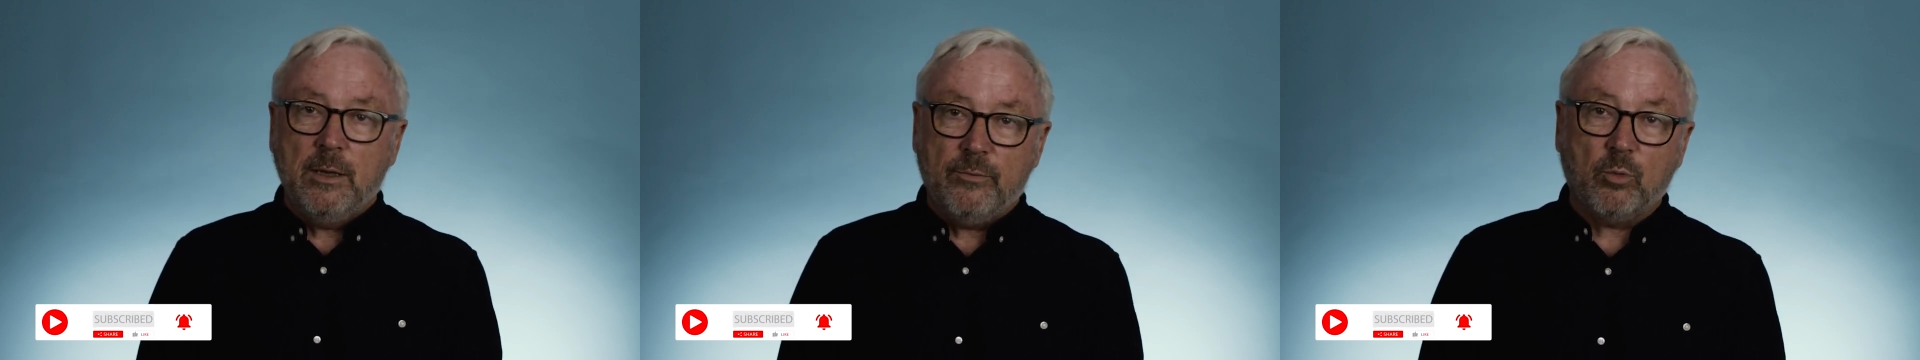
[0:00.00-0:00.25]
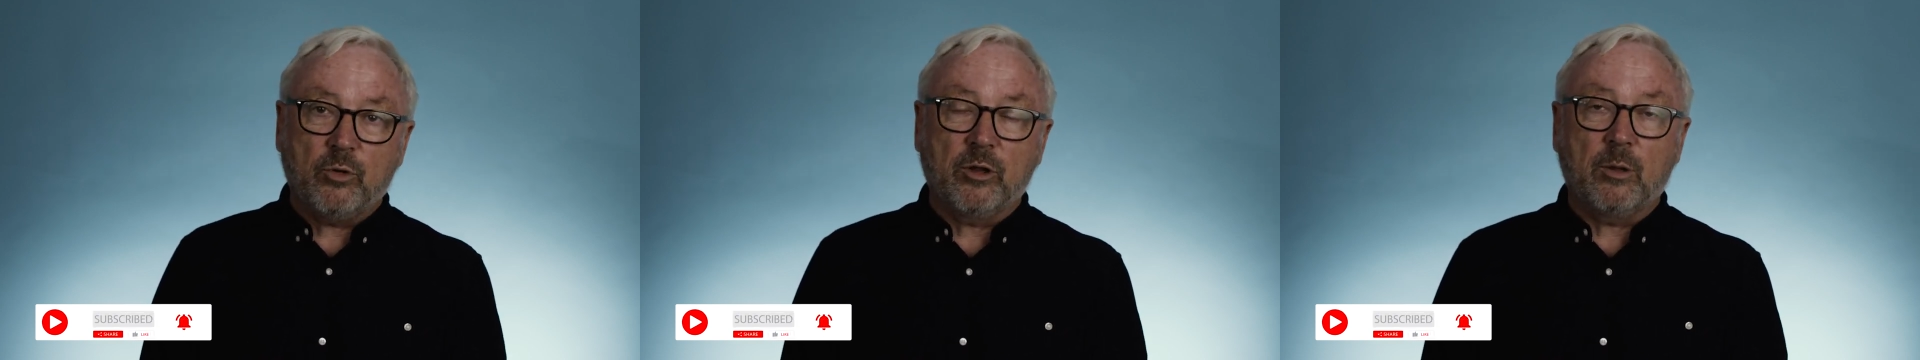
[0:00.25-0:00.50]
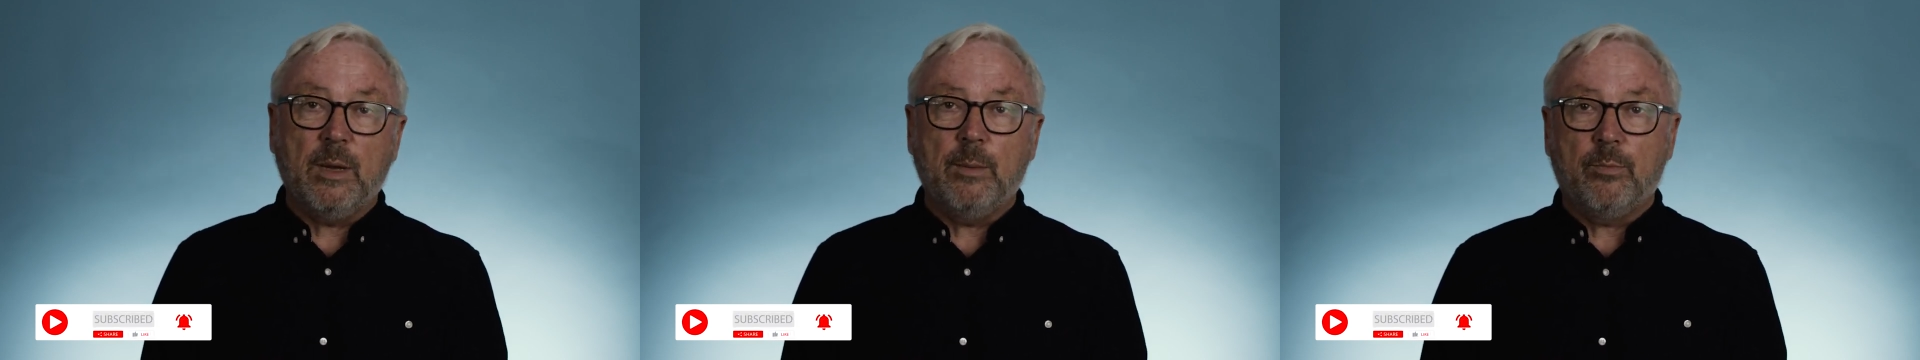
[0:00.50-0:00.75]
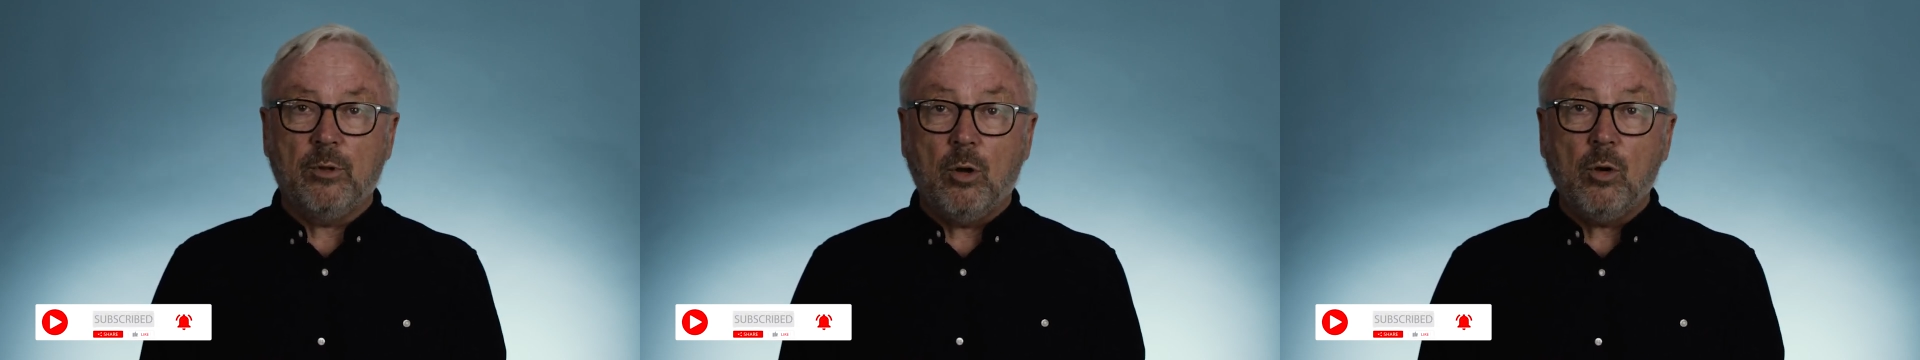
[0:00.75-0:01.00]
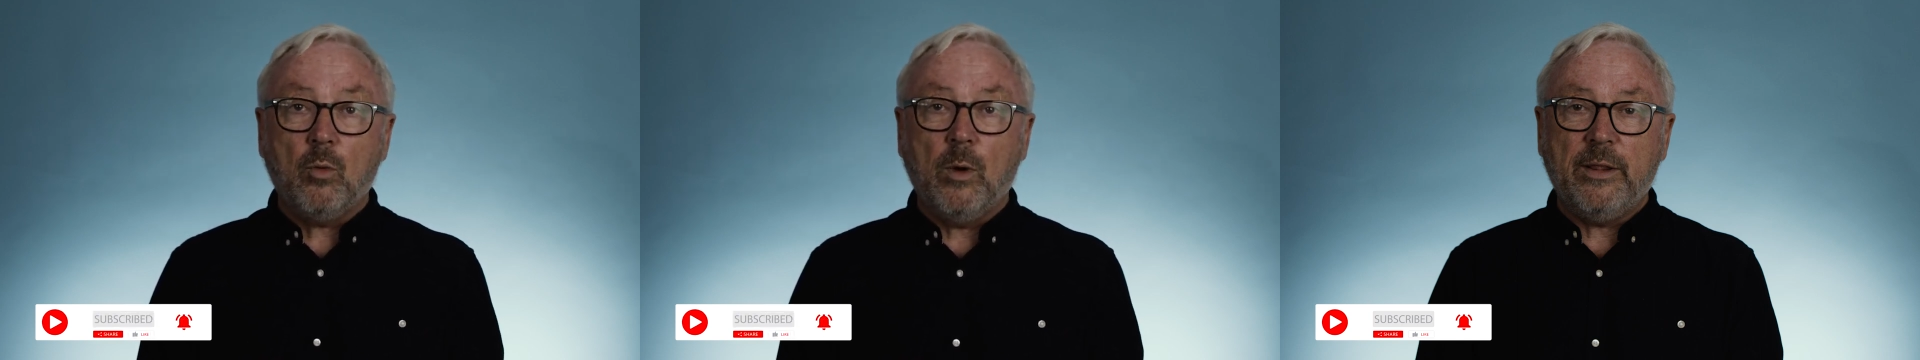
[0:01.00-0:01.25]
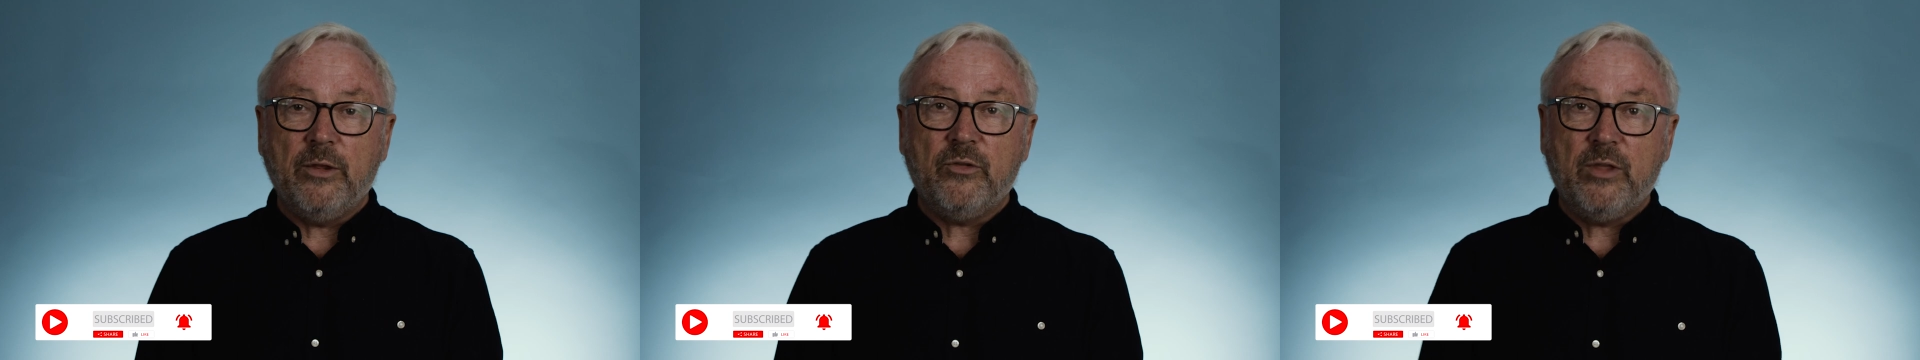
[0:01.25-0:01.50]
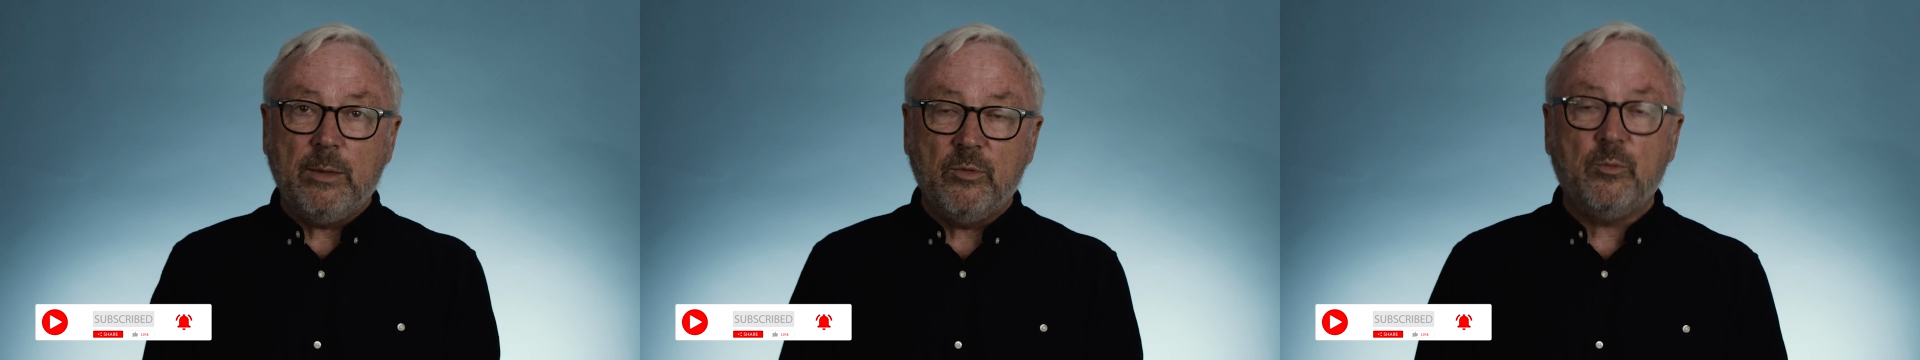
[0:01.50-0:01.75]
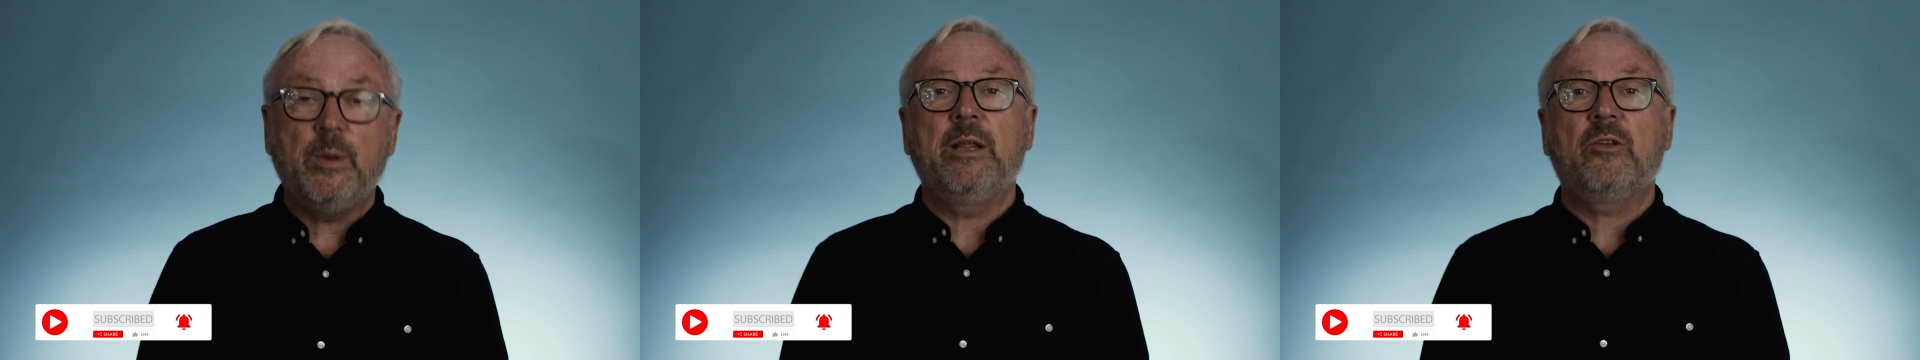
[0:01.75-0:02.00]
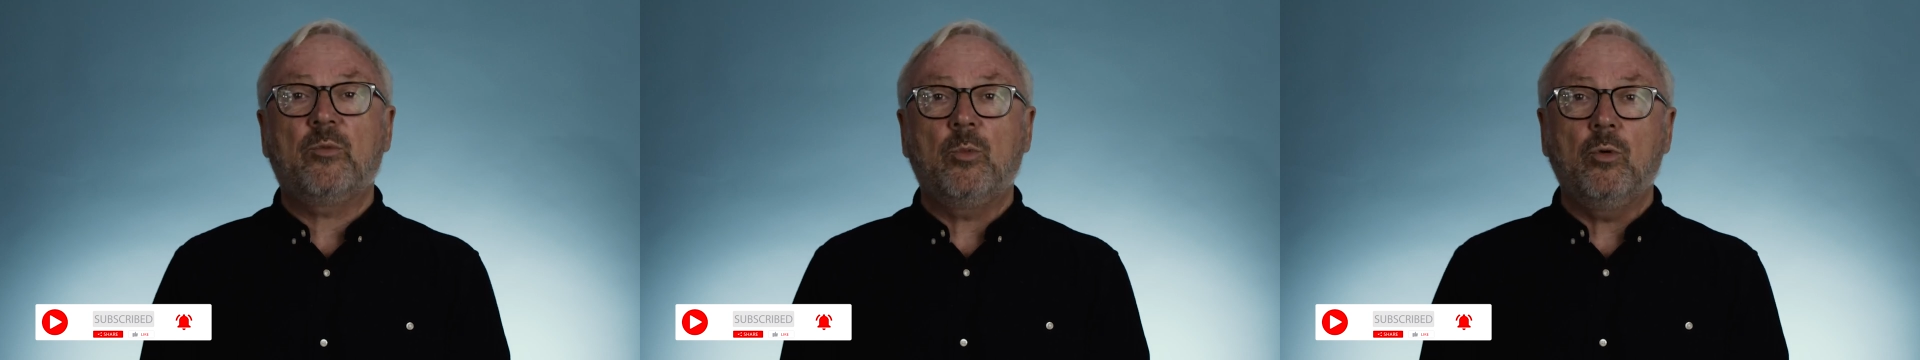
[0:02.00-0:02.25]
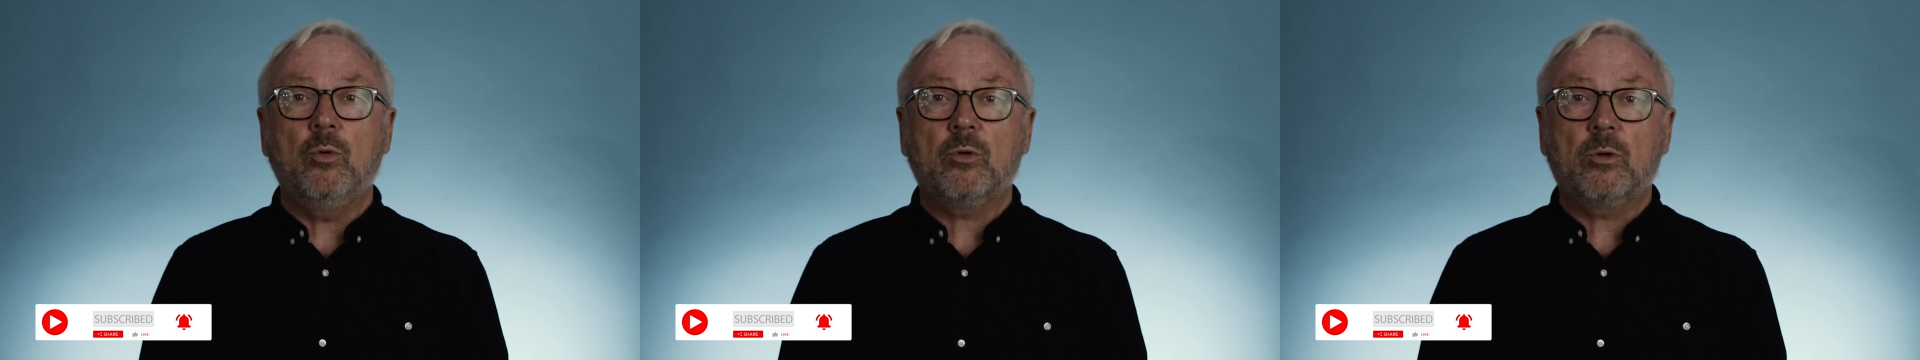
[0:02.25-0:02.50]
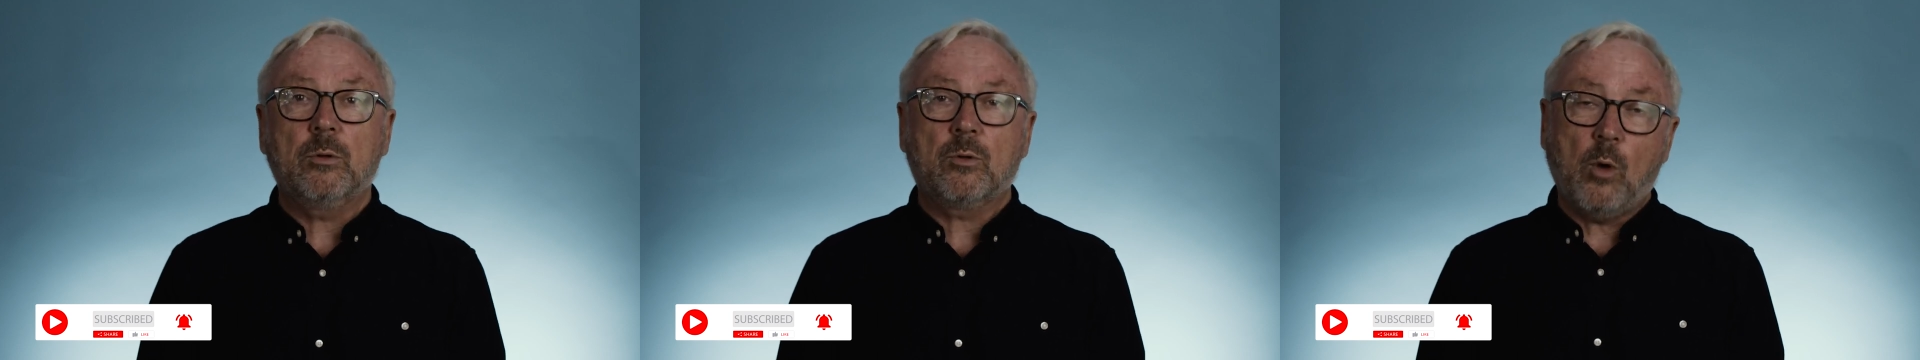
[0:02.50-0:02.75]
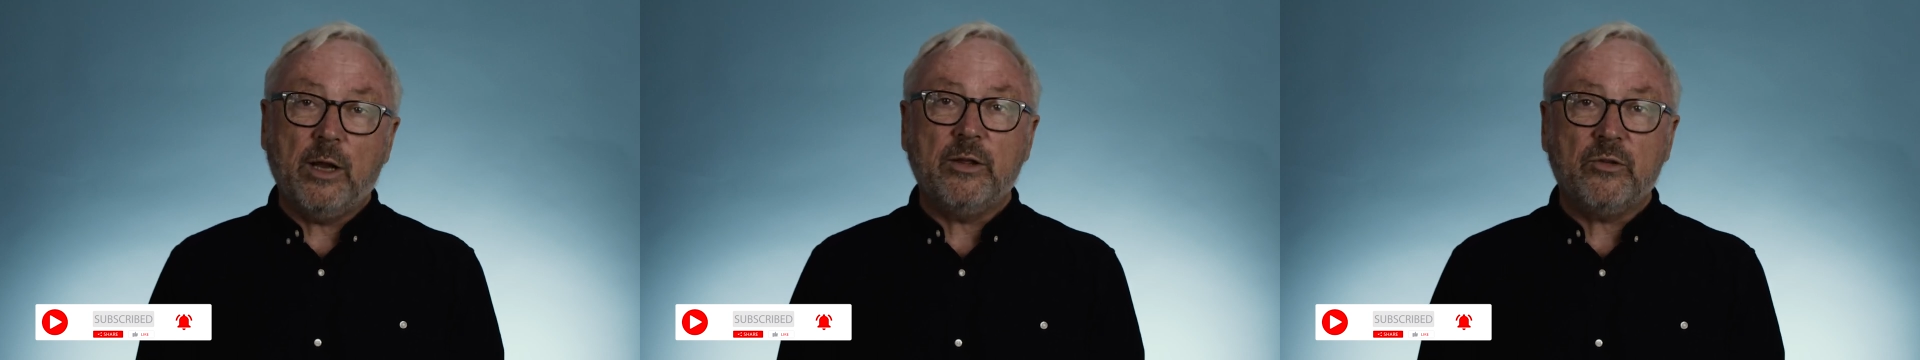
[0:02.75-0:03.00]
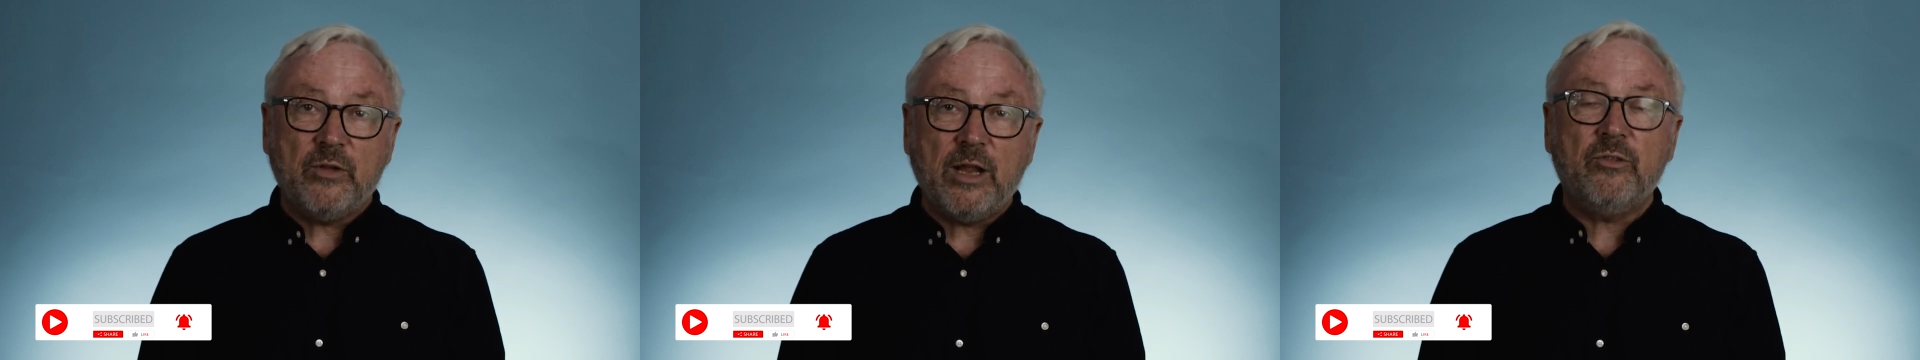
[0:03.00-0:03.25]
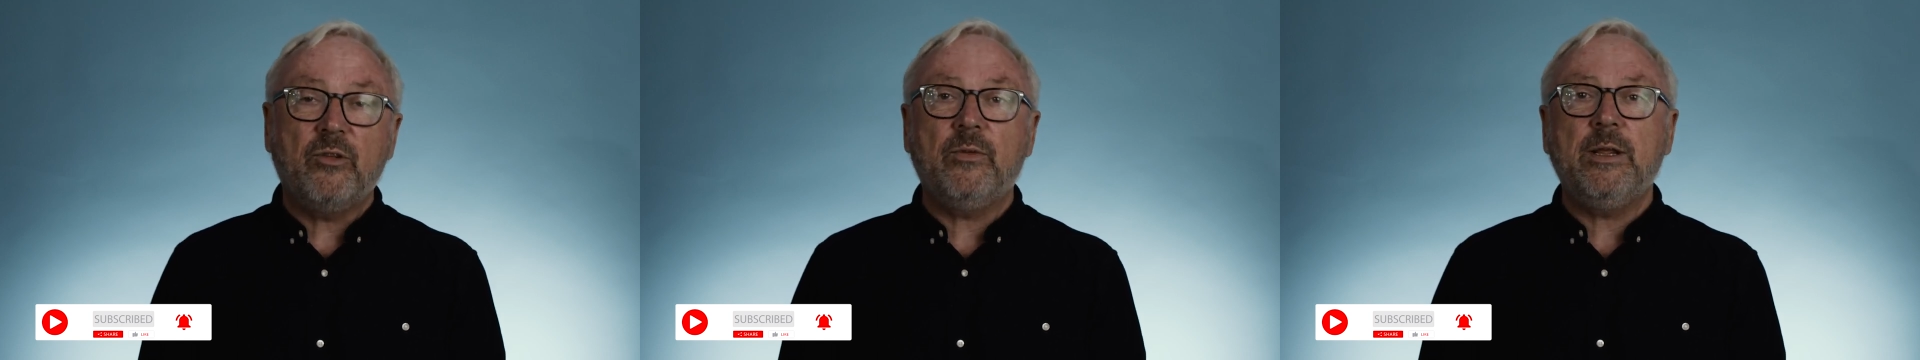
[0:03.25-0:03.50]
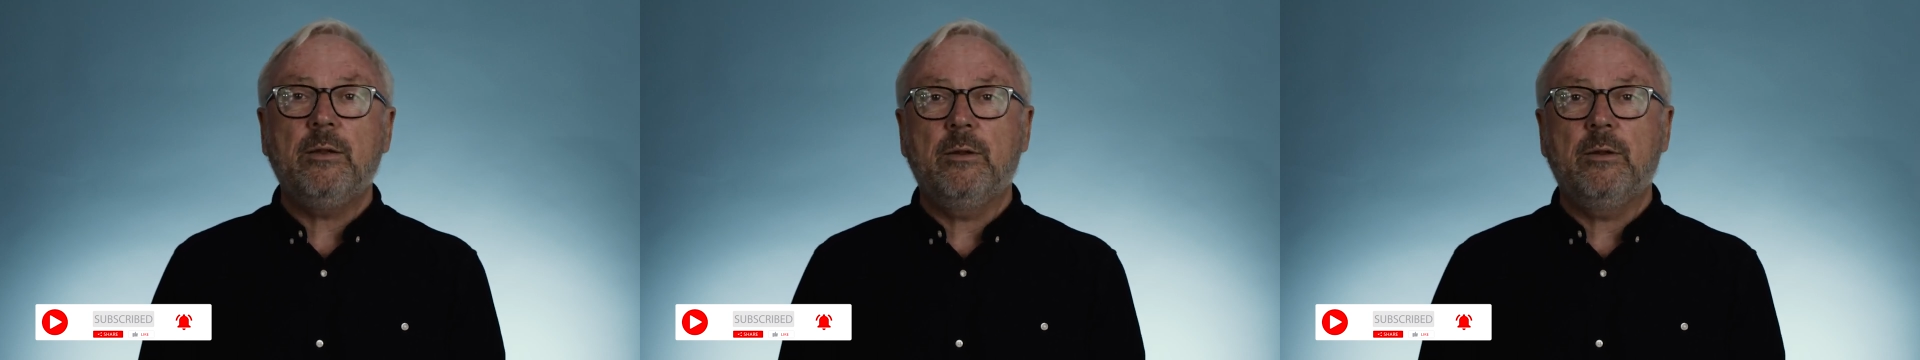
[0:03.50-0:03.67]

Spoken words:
If you want to look at my blog, where this theme has been explored quite extensively,